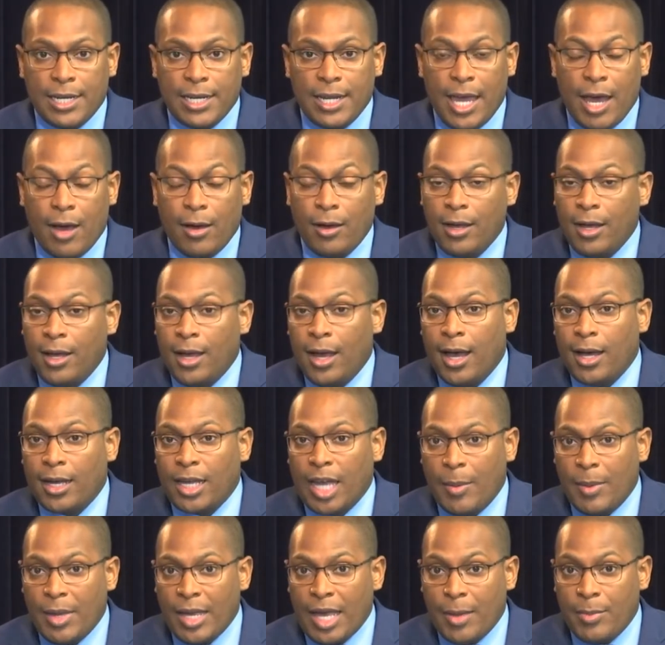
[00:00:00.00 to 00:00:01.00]
Now,
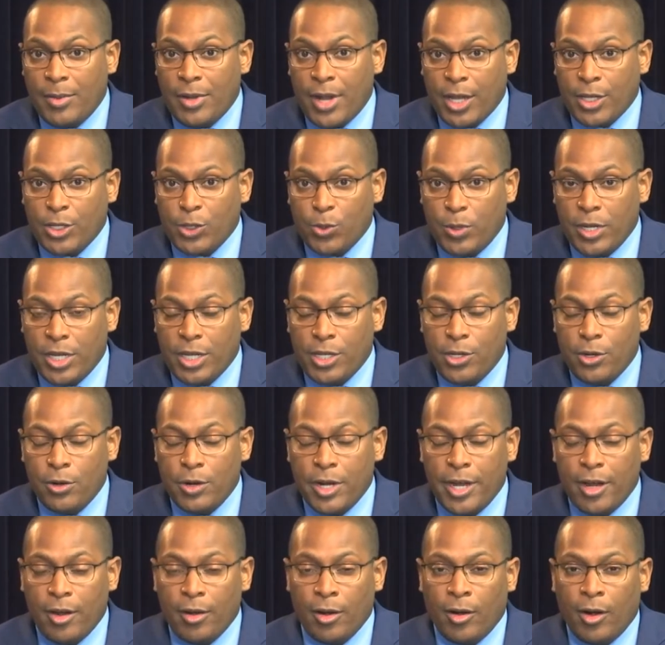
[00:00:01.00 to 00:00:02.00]
coming up next week, you'll
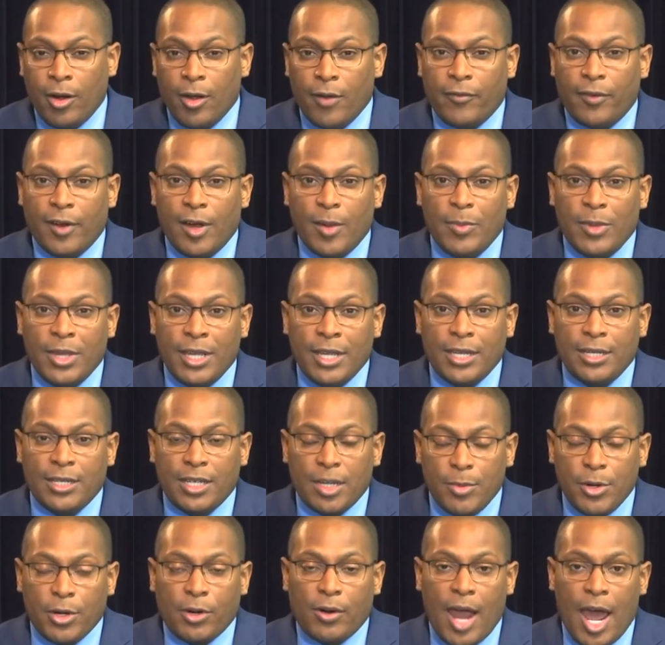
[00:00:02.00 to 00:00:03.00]
hear from the
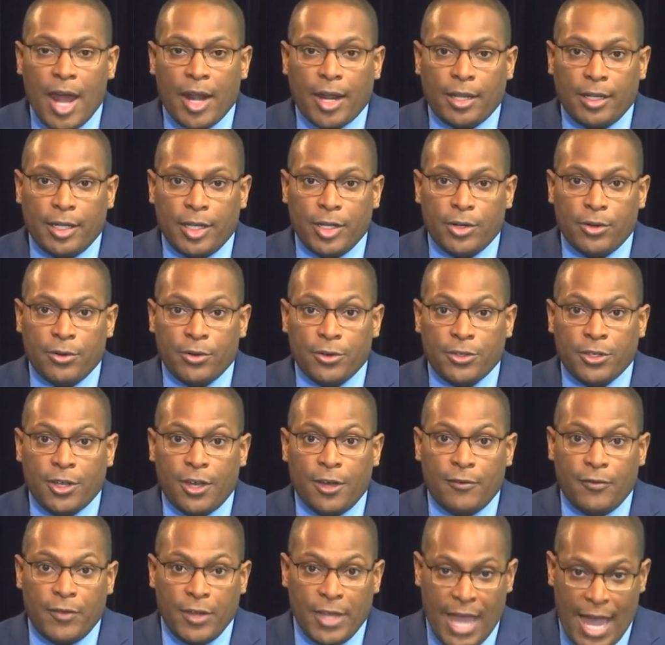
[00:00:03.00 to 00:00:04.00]
Democratic leaders
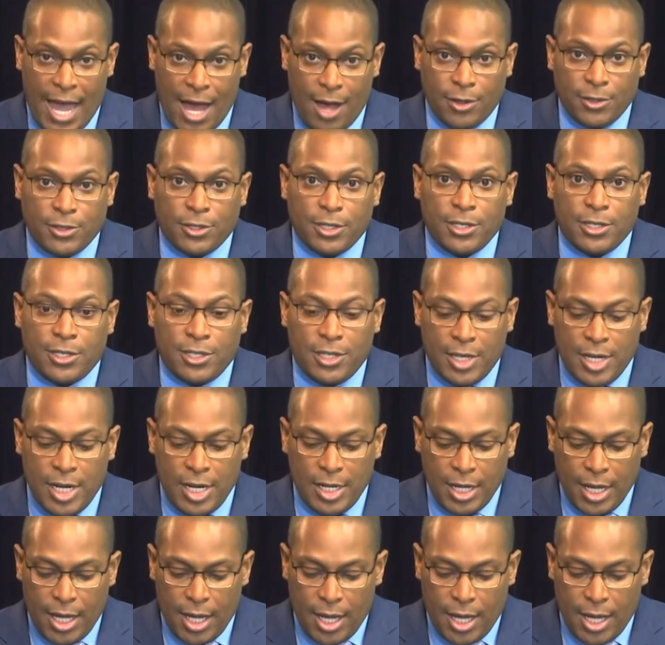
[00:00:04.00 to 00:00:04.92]
of the House and Senate.